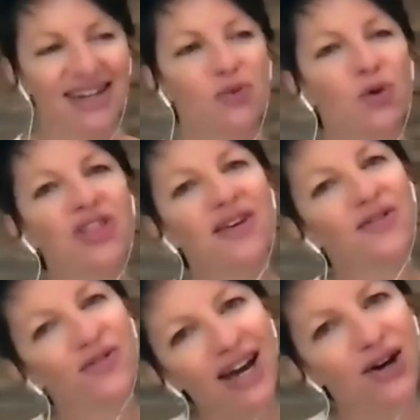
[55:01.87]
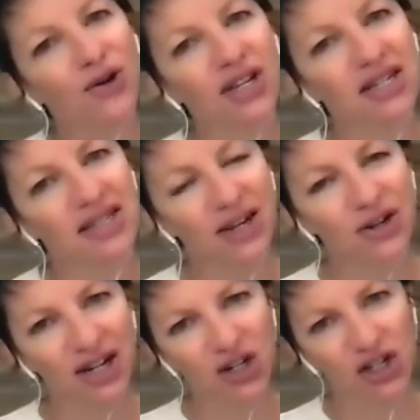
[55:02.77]
and what they found is they could
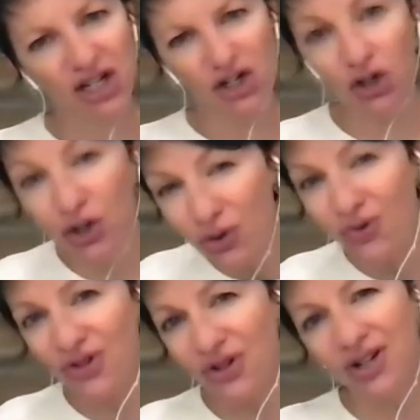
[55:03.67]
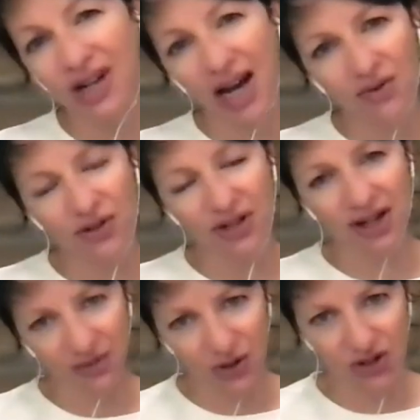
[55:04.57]
actually induce good conflict
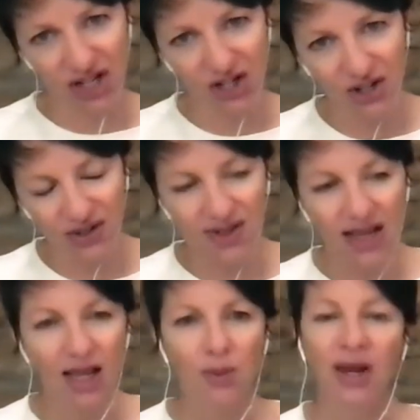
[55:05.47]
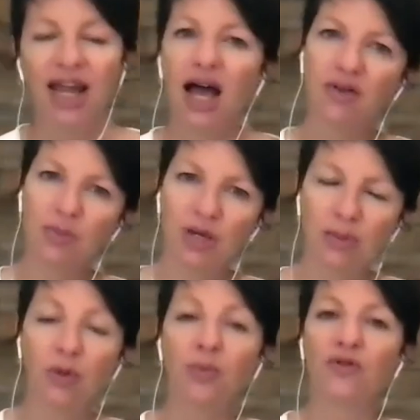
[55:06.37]
conversations by having
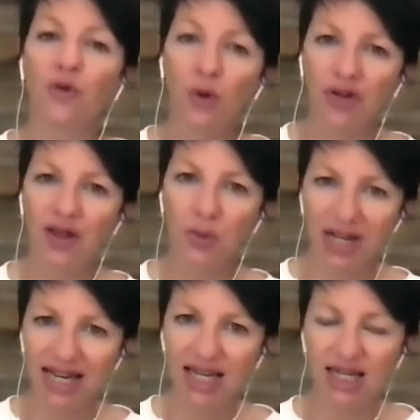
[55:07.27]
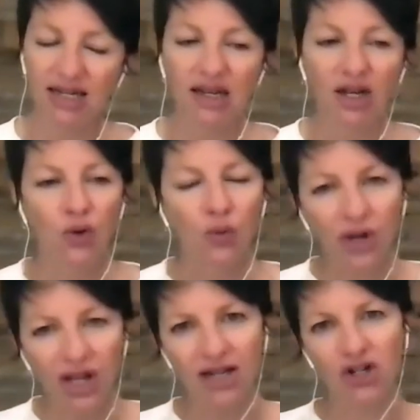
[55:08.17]
people before they went in
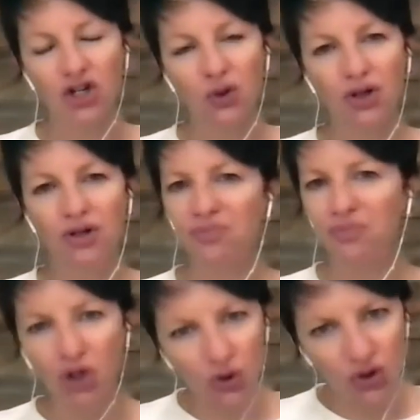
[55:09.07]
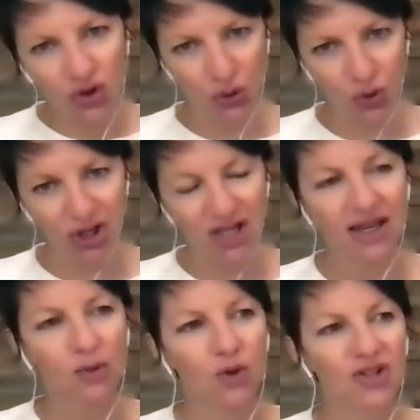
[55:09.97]
read a short news story
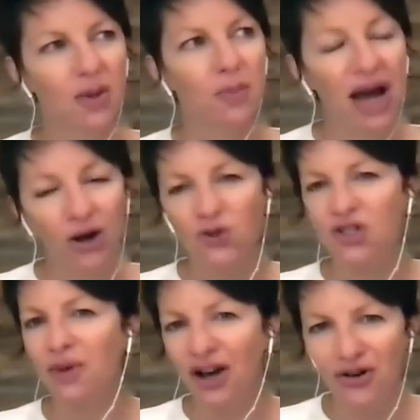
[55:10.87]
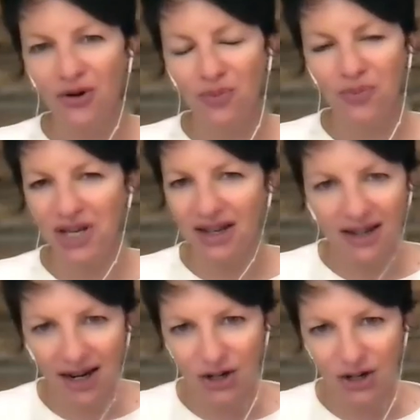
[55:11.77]
that was about some other big
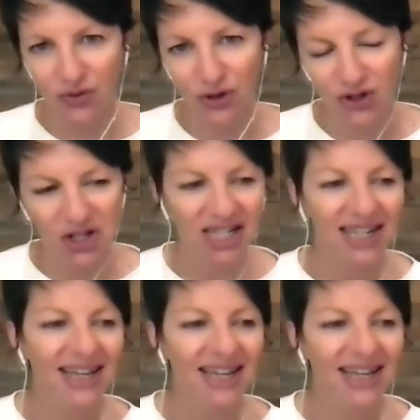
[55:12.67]
controversy